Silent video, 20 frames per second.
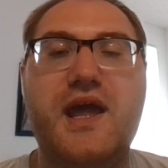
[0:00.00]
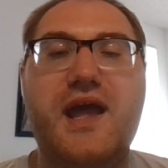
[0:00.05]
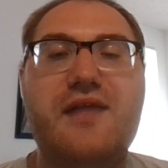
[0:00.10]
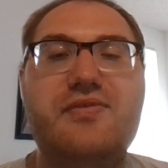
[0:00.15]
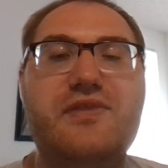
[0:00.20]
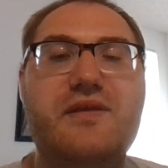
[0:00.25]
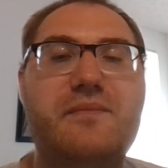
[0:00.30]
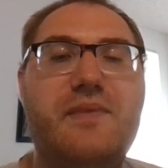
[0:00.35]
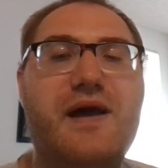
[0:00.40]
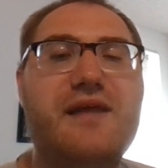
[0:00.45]

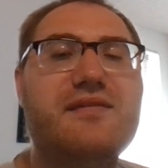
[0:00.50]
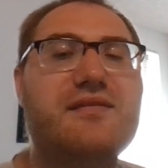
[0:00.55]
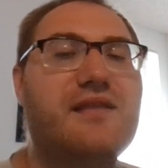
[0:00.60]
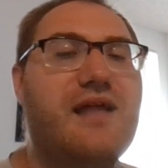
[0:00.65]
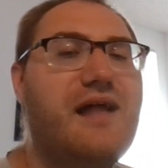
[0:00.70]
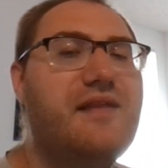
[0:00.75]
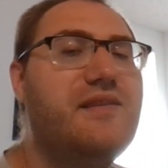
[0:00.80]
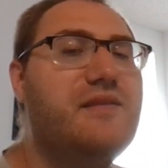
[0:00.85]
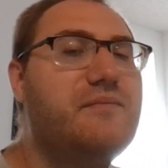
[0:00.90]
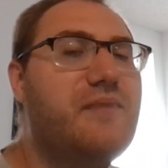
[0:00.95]
And a
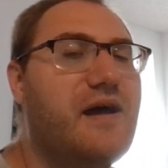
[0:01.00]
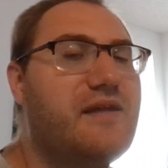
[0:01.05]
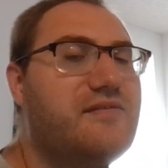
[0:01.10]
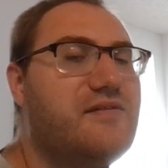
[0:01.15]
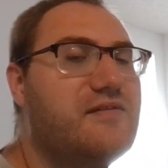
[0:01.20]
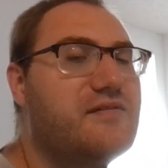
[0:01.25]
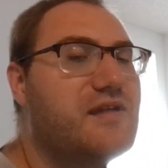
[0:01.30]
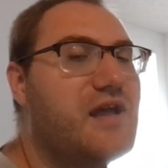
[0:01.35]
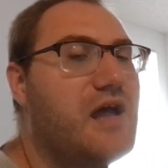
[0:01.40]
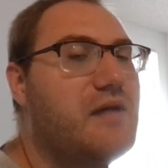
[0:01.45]
lot of the
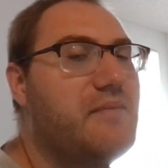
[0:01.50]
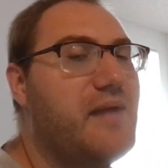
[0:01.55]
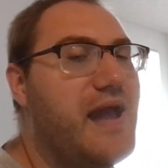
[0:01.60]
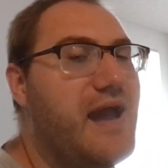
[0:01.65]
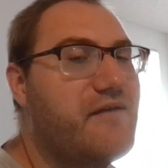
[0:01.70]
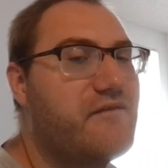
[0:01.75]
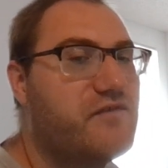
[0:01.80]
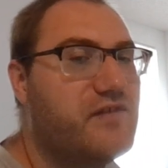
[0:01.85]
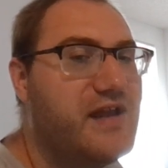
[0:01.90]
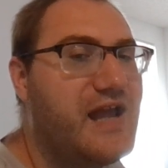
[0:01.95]
buses come
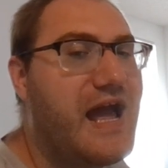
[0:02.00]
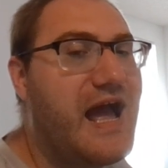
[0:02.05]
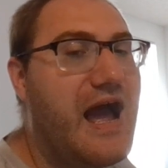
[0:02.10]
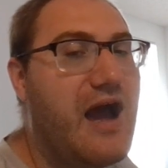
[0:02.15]
every